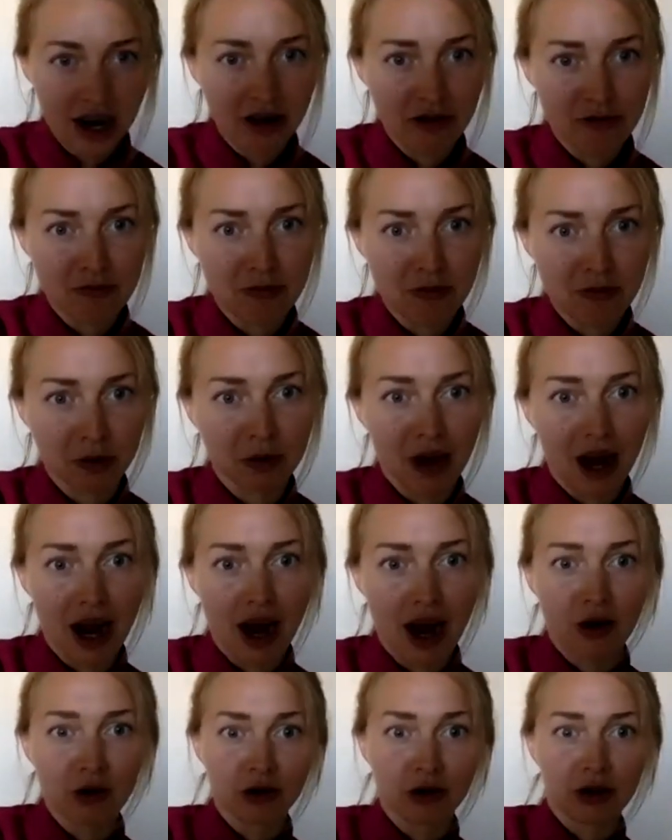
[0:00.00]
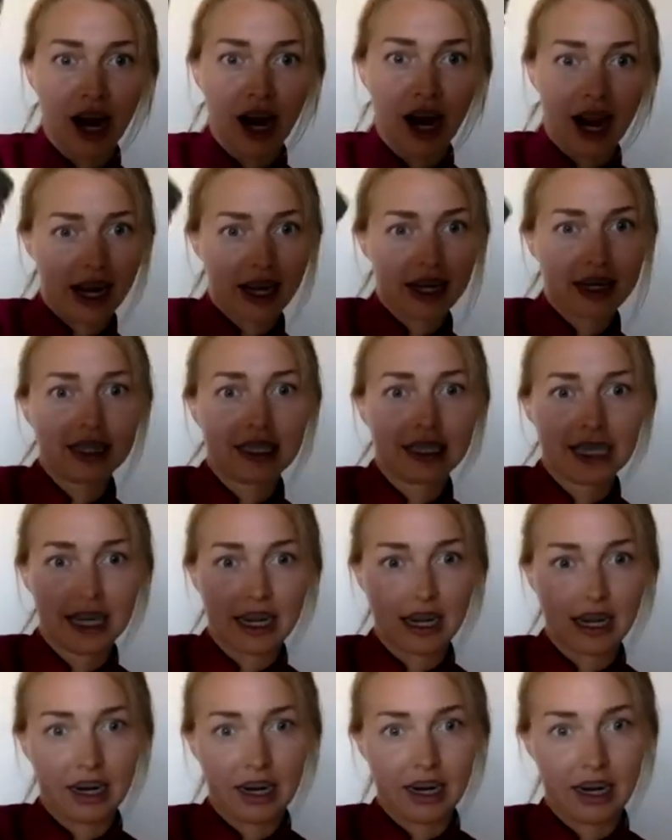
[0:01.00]
of brown rice
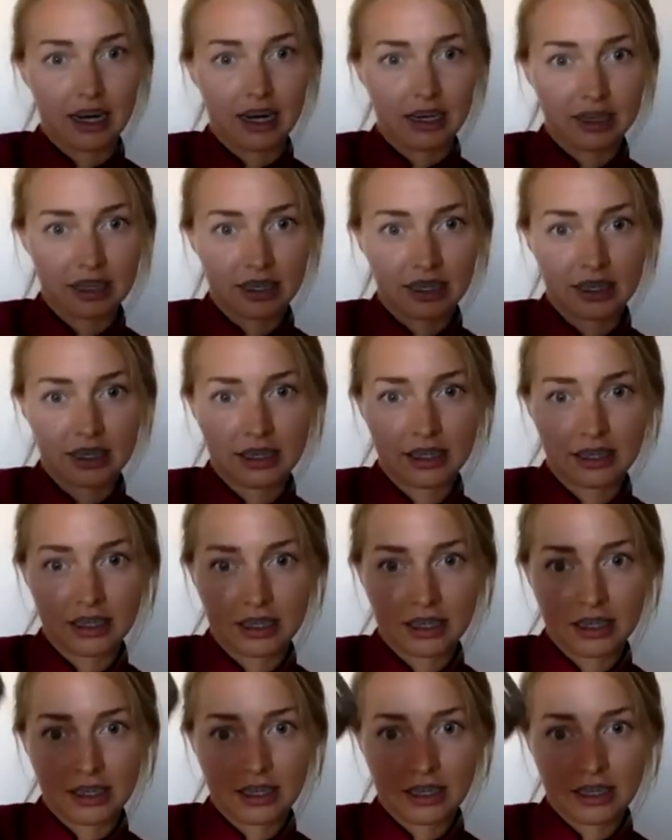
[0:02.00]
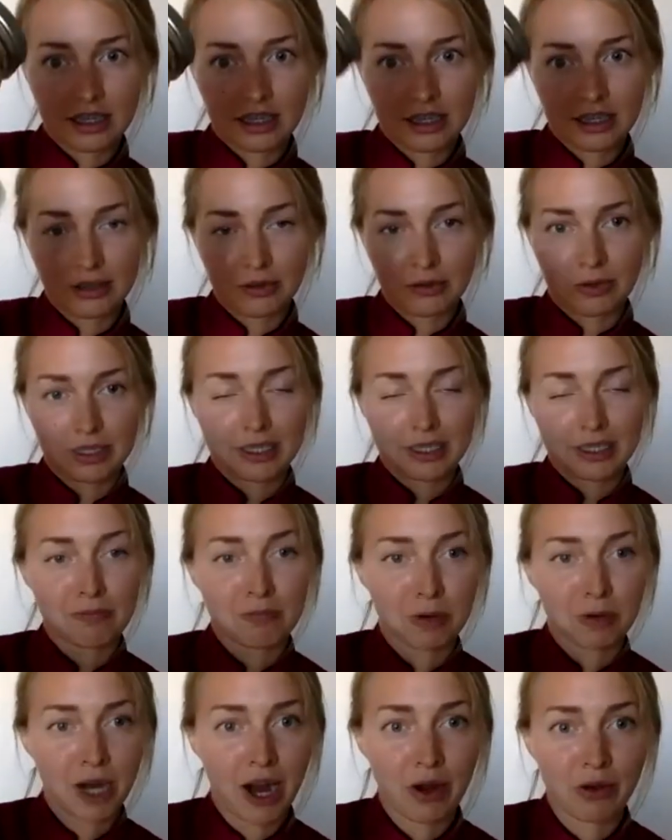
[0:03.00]
here. What's
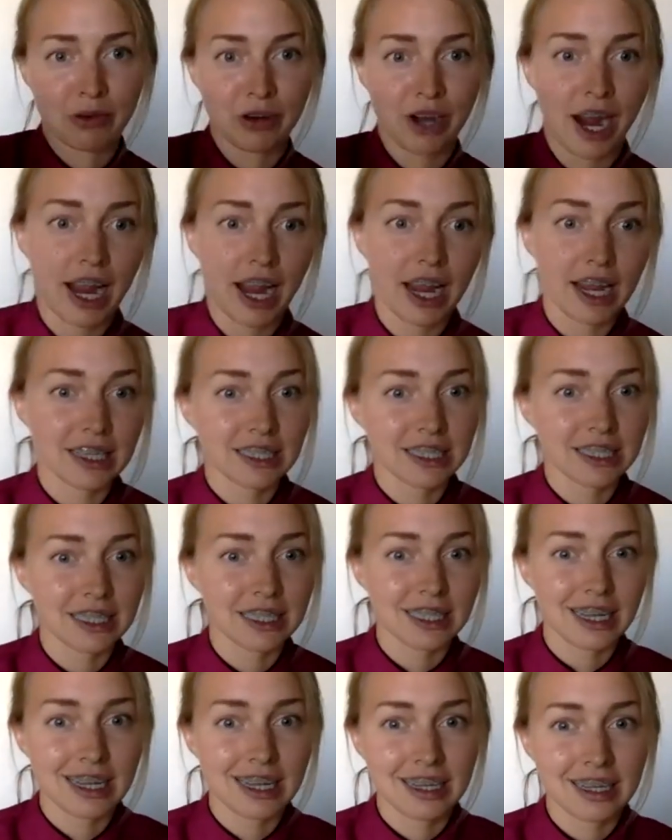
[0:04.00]
brown rice?